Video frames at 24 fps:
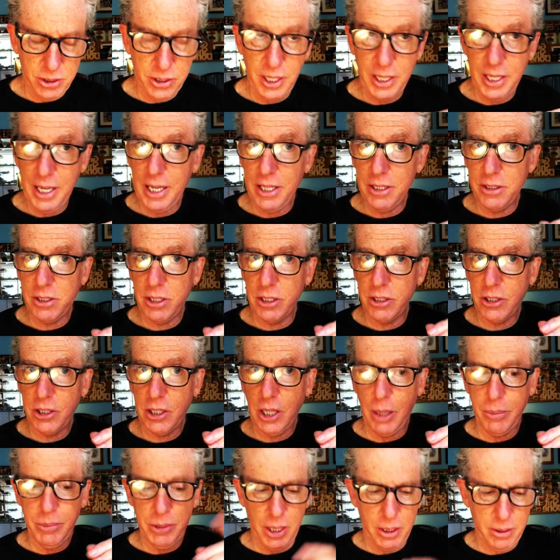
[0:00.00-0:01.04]
Today's
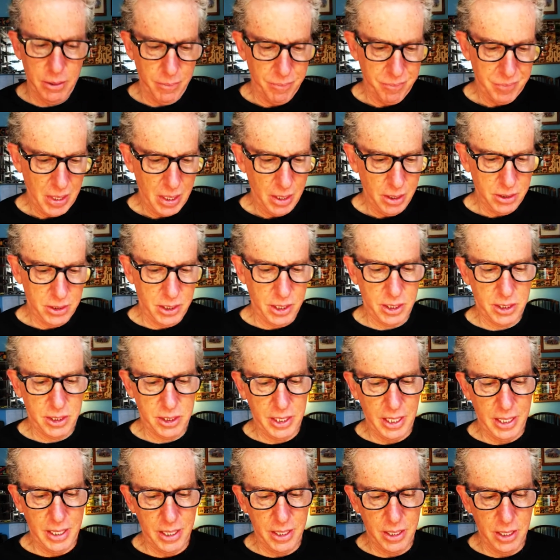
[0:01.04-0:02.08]
subject,
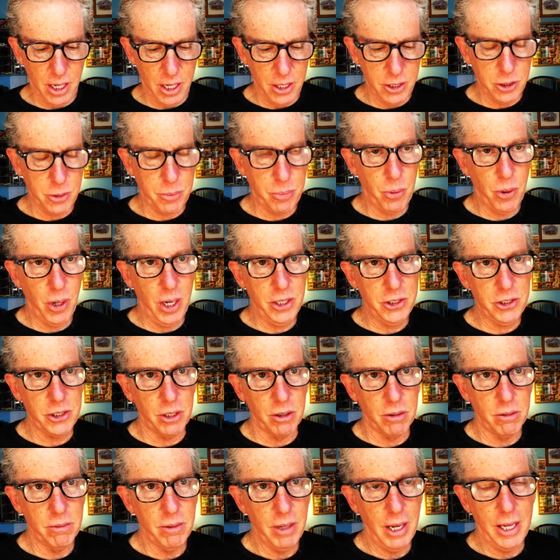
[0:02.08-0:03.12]
succeeding under
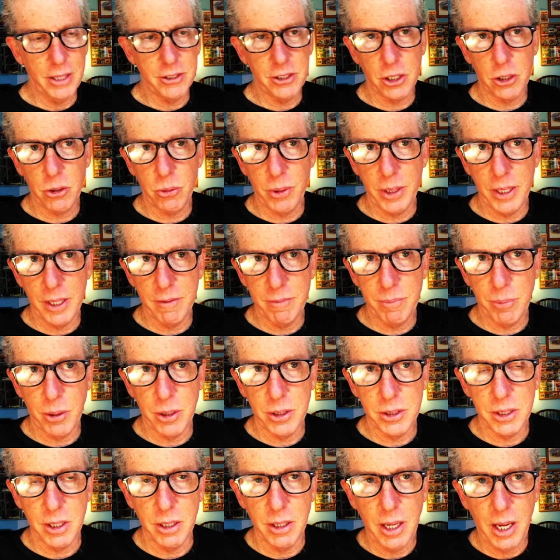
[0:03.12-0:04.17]
pressure as a creative
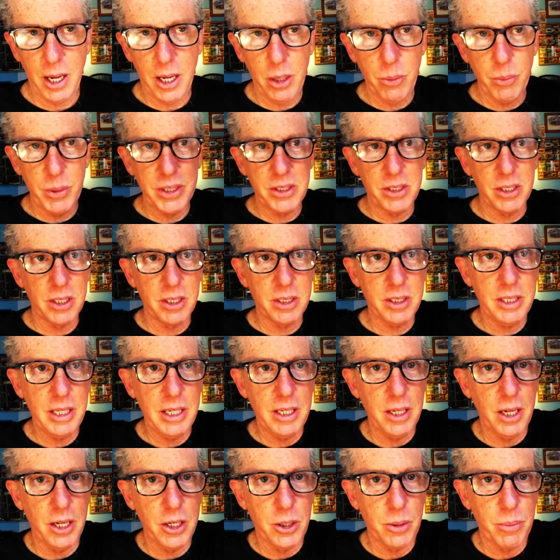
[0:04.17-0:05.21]
person. How do we
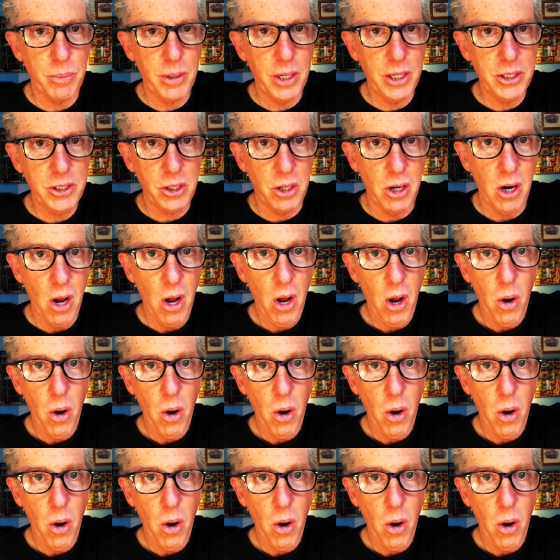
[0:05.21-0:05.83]
succeed under pressure?